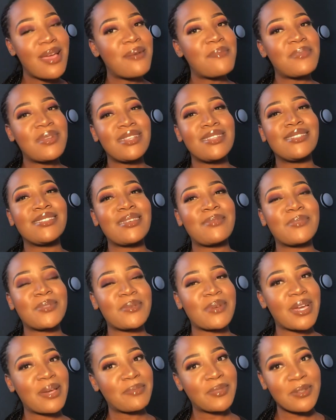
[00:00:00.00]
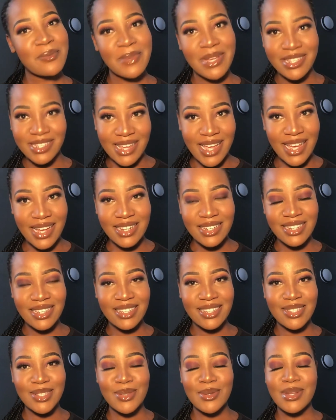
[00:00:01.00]
please subscribe to my
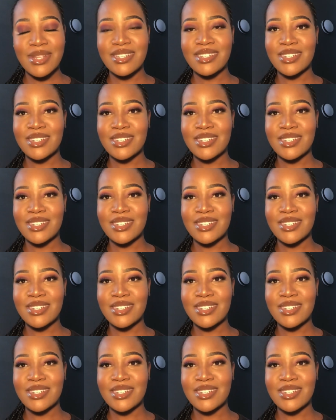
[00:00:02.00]
channel so that